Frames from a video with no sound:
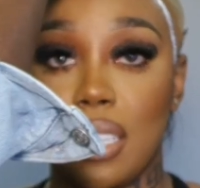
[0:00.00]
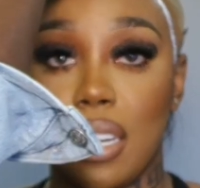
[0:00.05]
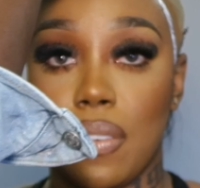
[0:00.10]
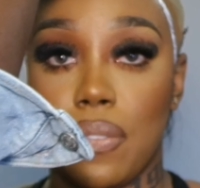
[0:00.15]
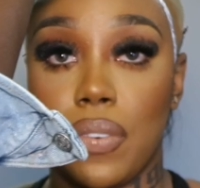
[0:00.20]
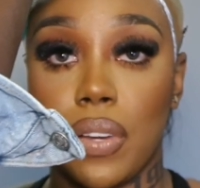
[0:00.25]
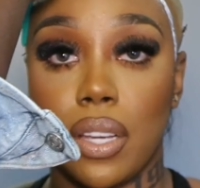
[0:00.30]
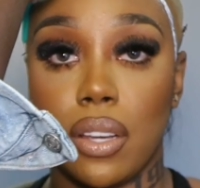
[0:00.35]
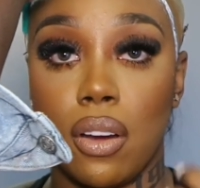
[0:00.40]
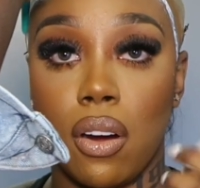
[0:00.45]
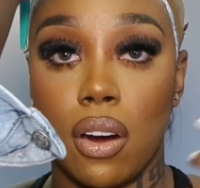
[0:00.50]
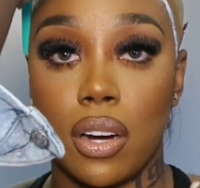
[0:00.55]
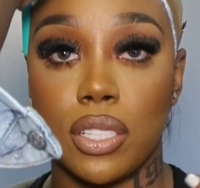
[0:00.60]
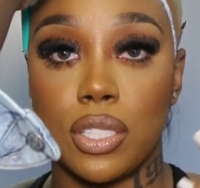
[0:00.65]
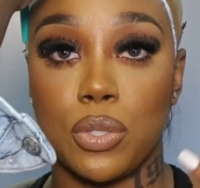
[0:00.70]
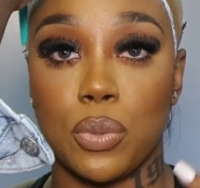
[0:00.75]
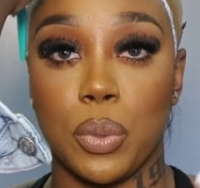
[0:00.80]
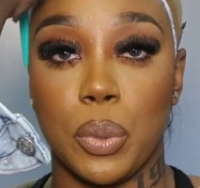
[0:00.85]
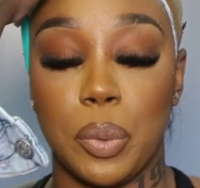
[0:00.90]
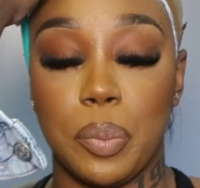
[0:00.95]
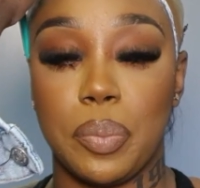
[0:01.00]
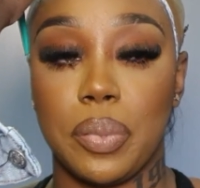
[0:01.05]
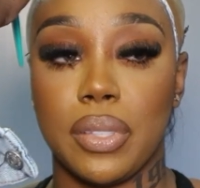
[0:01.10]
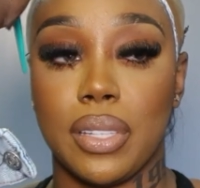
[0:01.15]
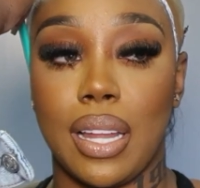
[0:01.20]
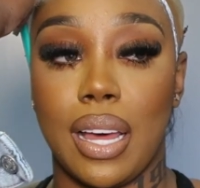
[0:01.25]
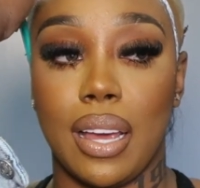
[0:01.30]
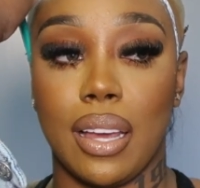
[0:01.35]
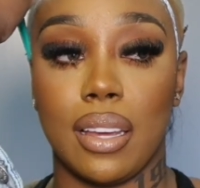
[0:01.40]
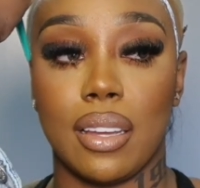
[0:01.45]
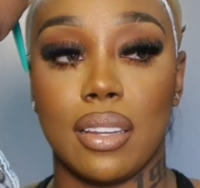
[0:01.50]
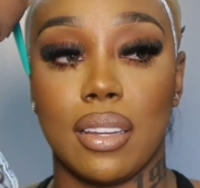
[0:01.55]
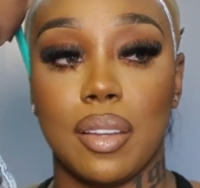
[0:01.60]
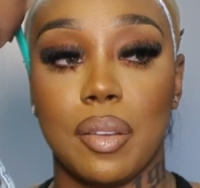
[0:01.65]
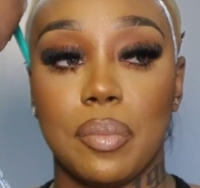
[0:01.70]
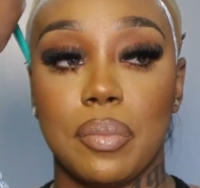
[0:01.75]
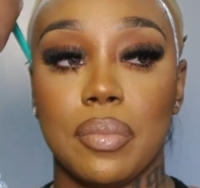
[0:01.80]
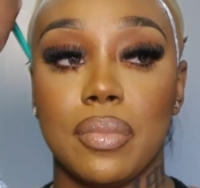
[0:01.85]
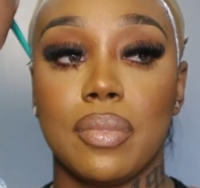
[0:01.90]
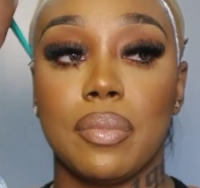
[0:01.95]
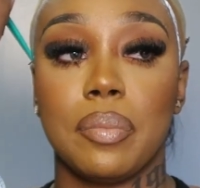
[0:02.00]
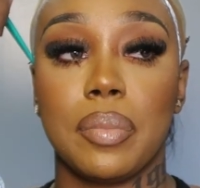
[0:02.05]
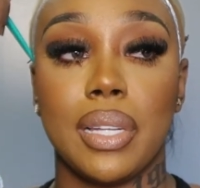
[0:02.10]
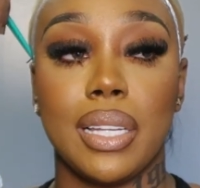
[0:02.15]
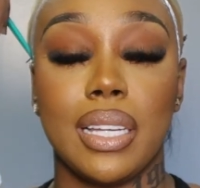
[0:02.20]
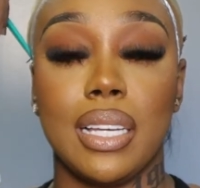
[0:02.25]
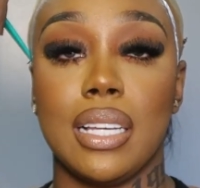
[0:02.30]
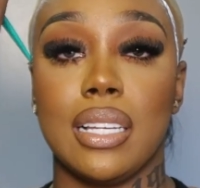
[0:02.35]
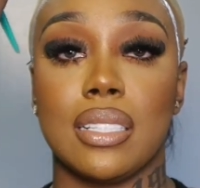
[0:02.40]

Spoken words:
seen that fucking heart swoop. Like, please.